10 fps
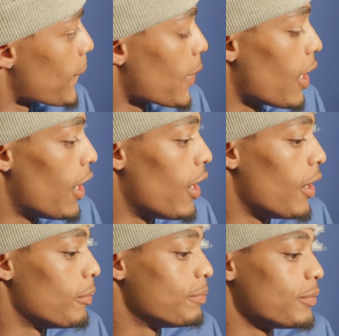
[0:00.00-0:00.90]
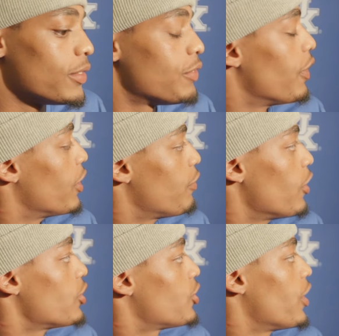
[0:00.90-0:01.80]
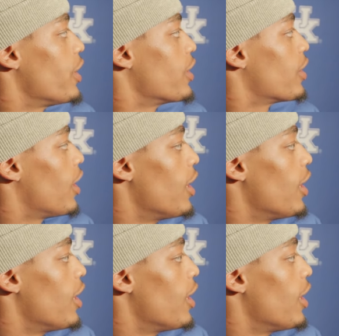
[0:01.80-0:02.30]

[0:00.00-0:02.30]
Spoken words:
It's very frustrating,